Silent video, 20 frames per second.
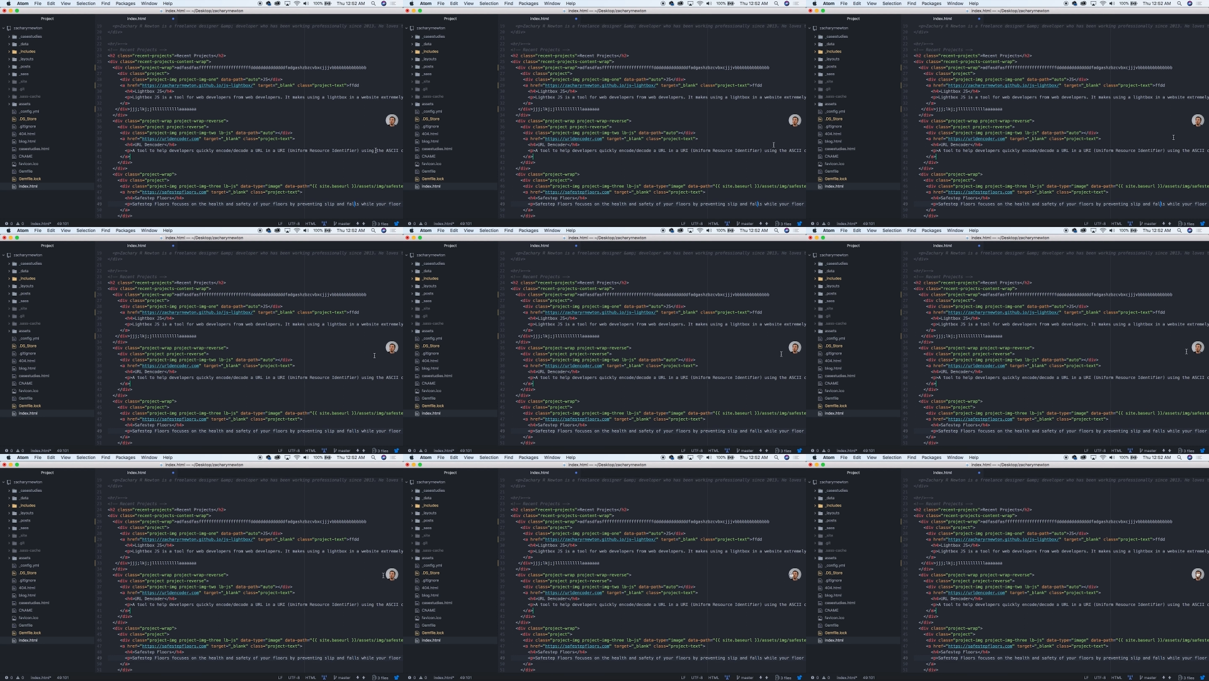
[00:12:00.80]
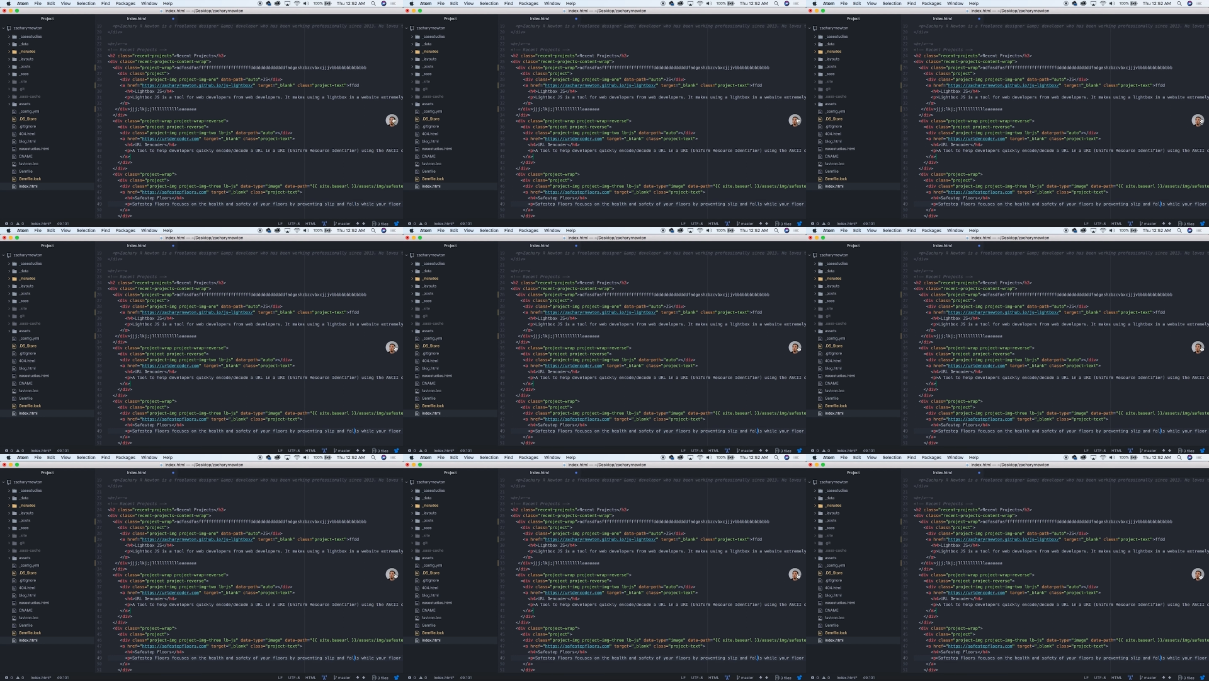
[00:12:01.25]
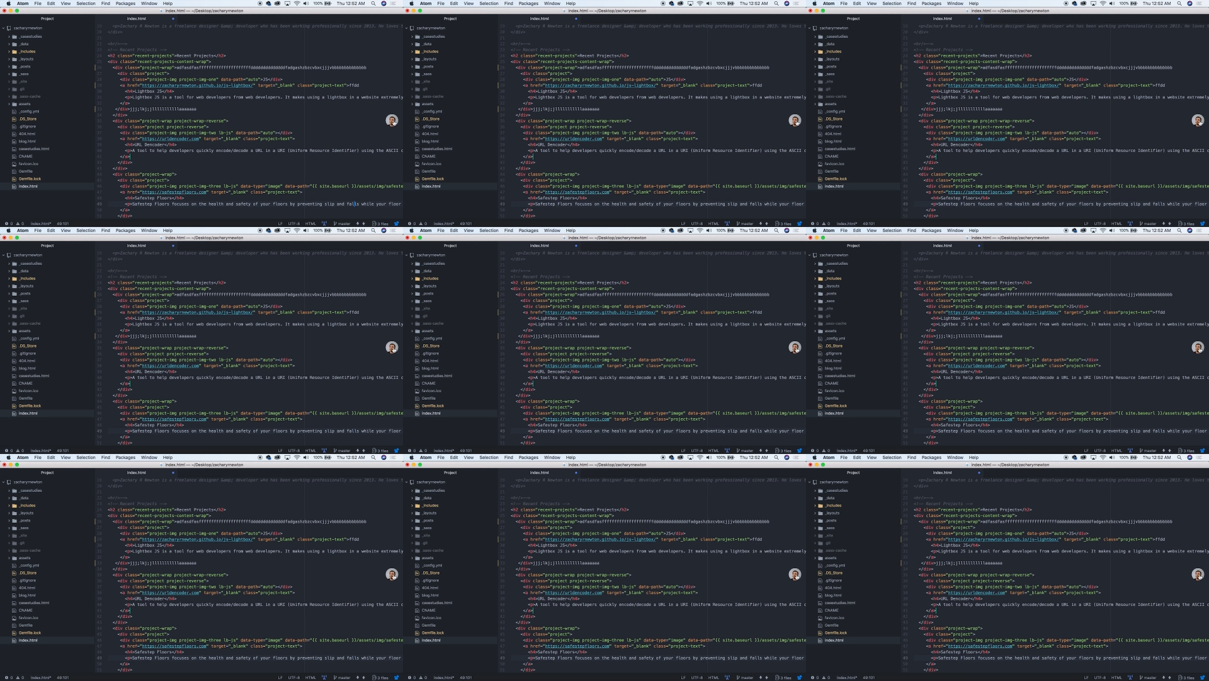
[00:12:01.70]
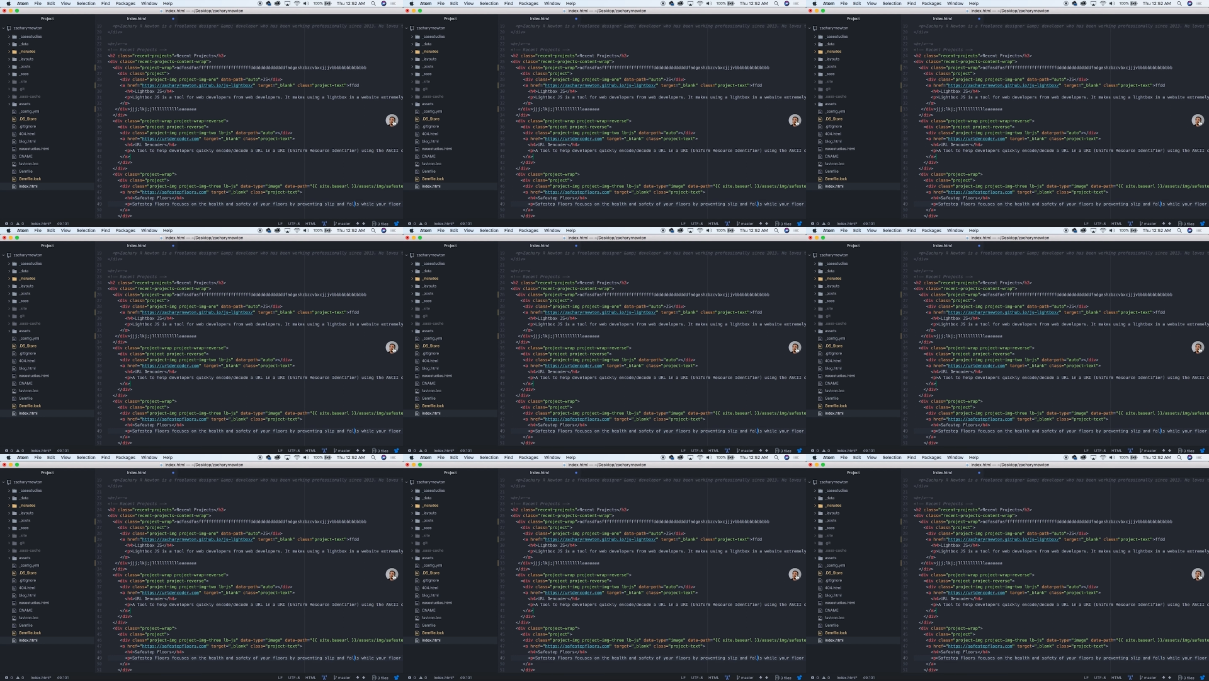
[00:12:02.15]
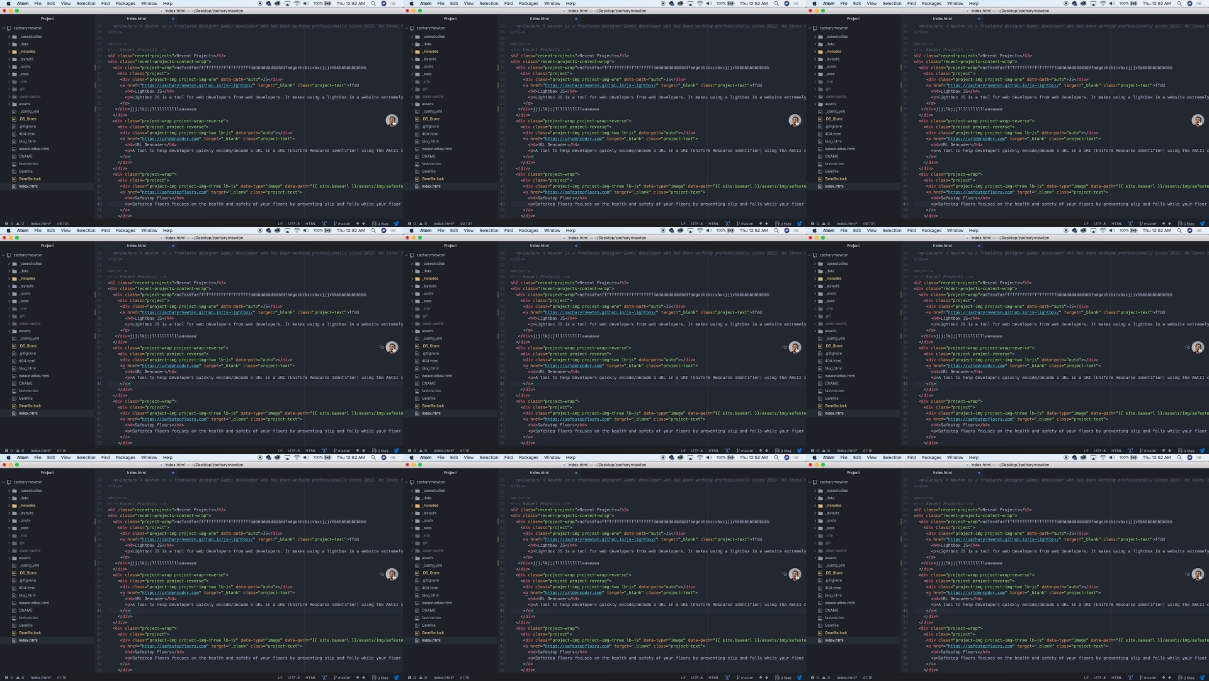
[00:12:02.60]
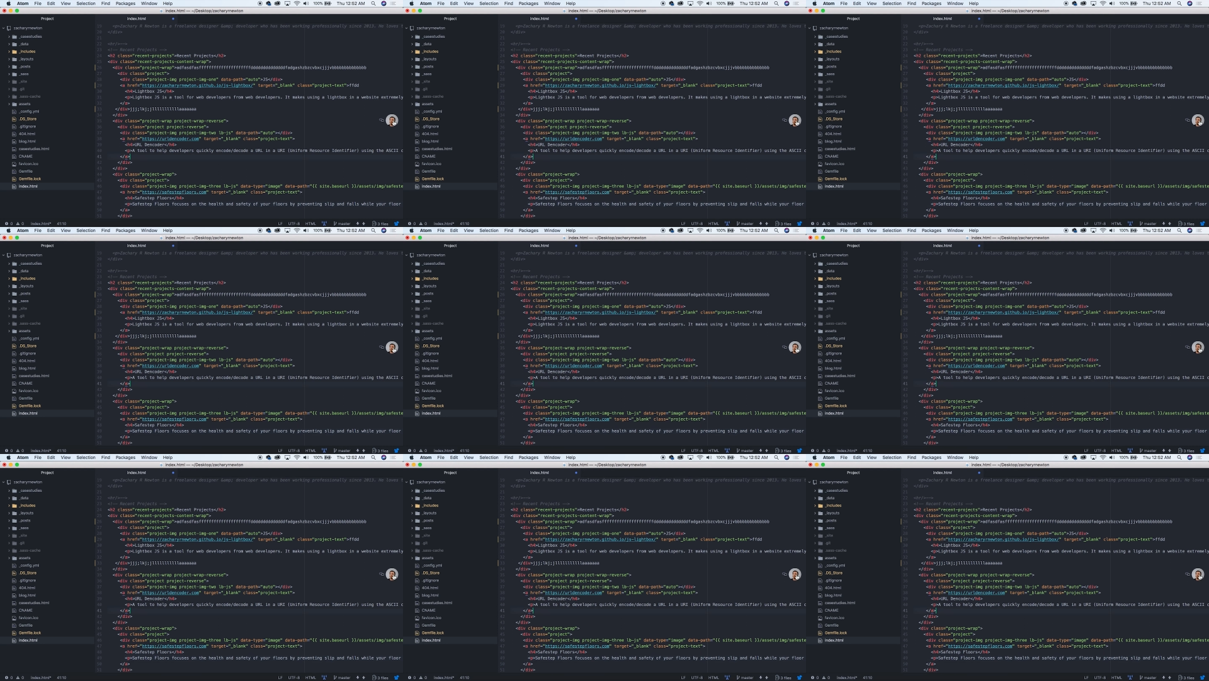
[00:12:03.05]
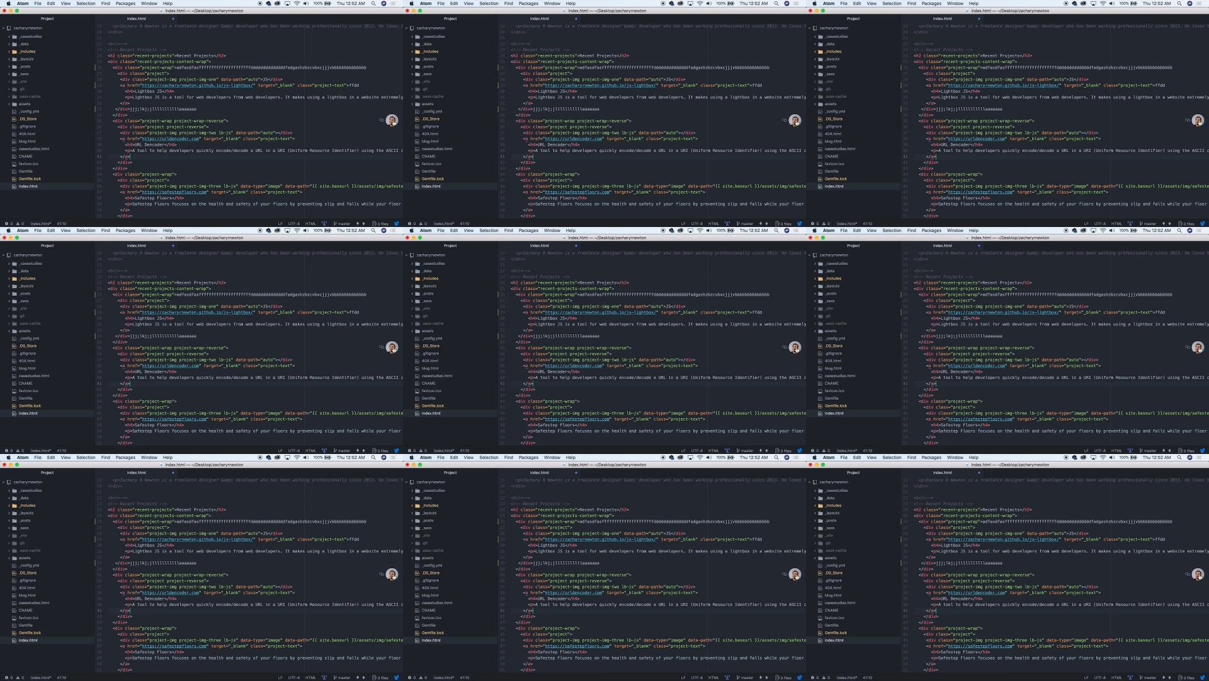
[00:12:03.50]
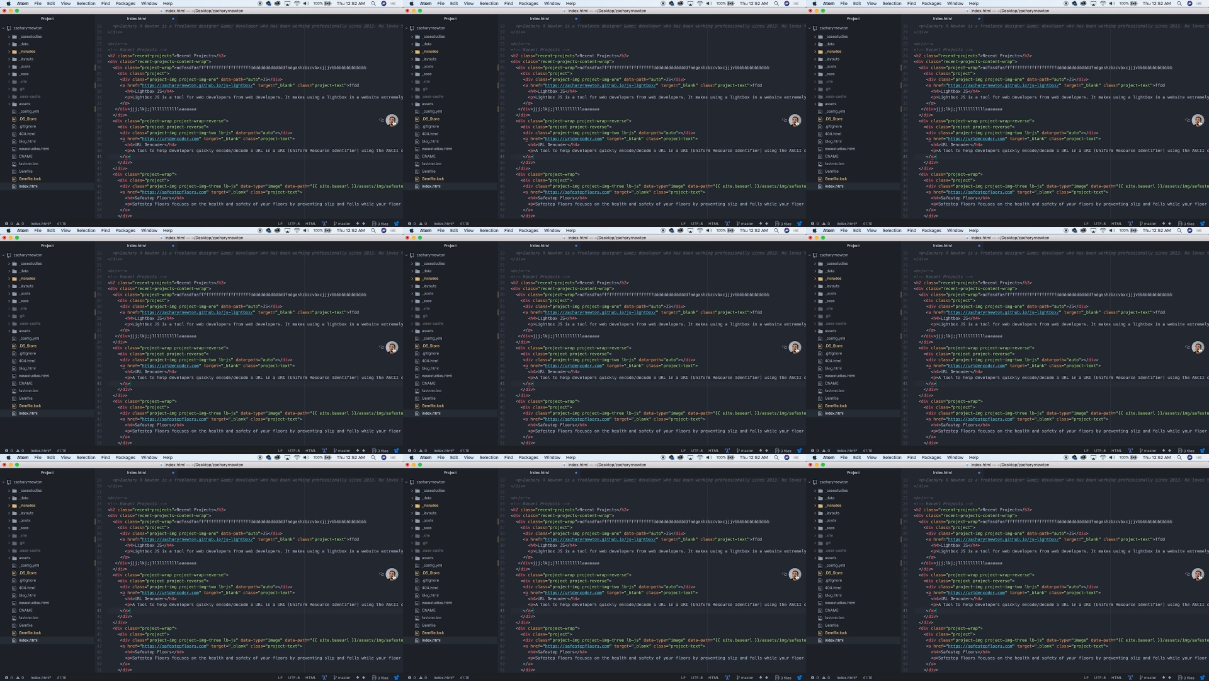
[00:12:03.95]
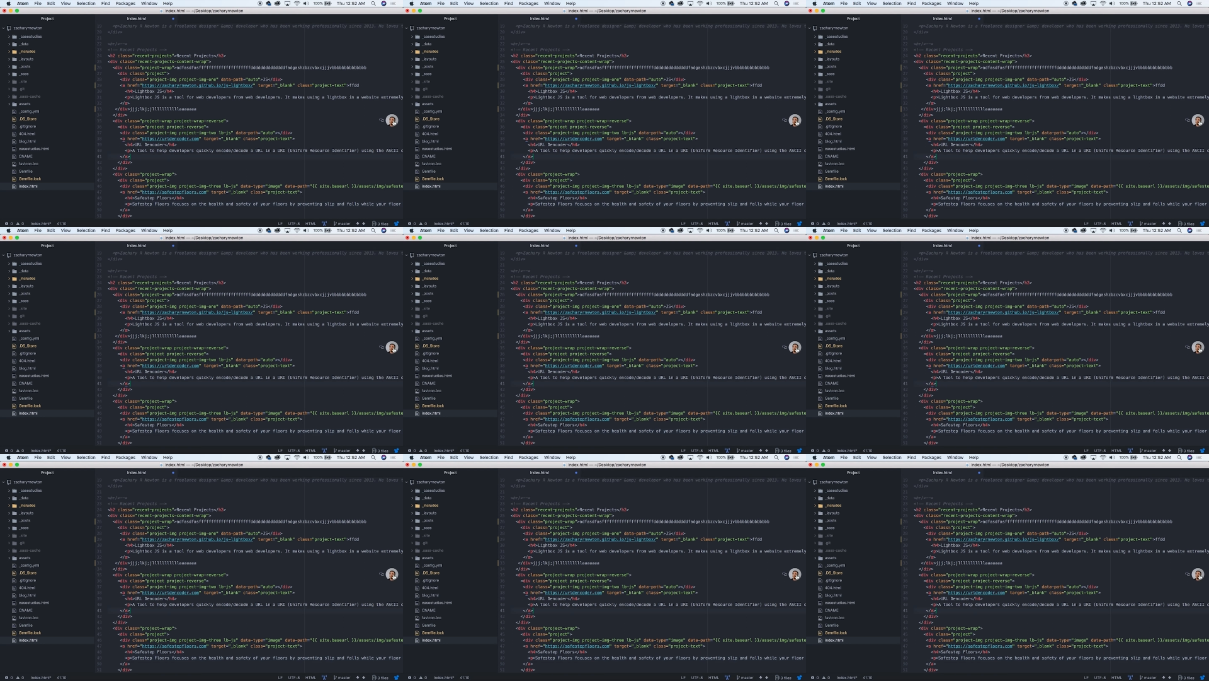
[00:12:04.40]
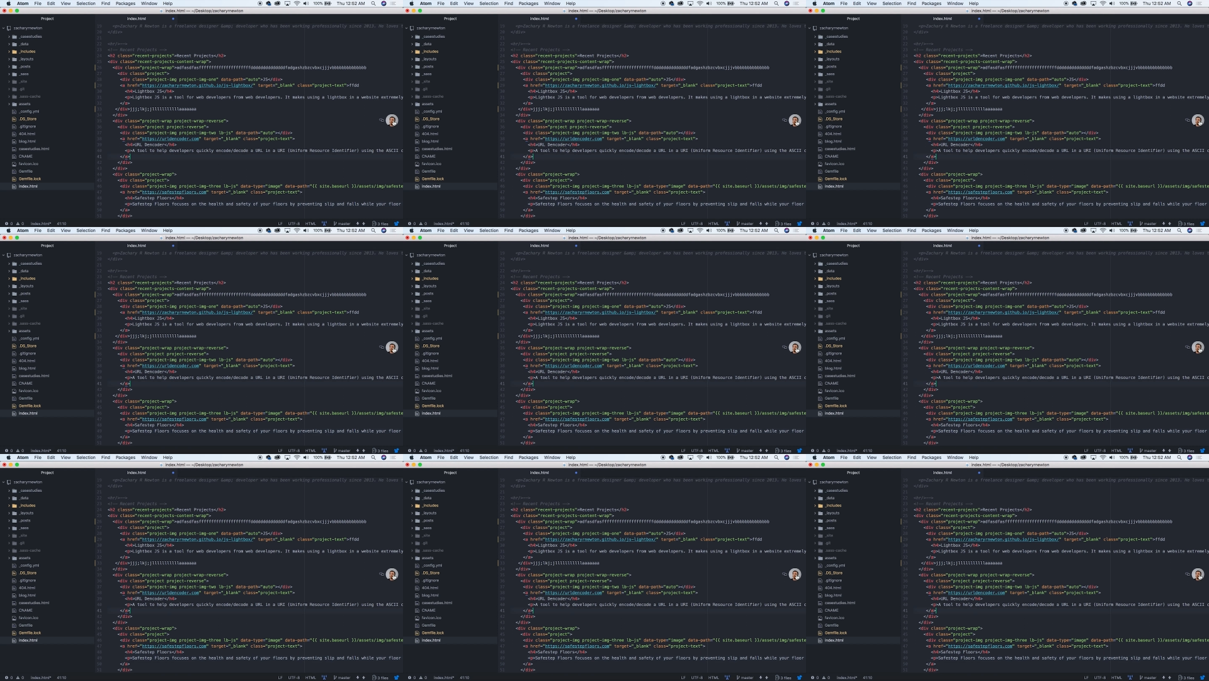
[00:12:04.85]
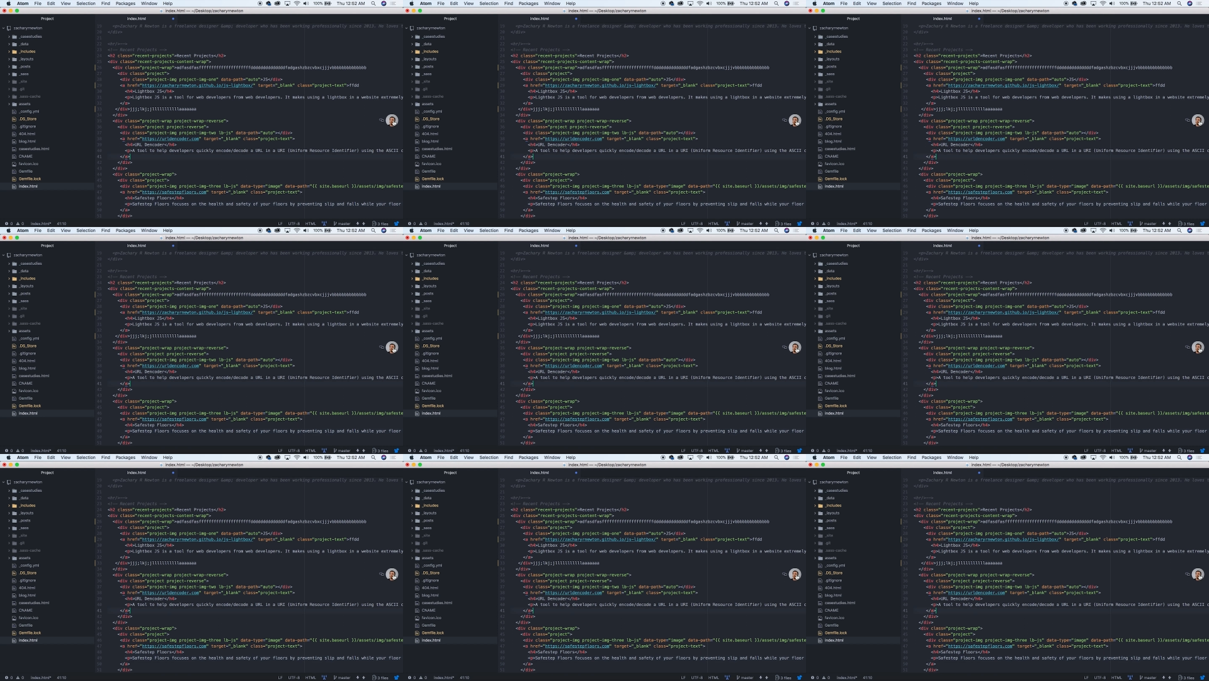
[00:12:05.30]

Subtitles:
(no speaker visible)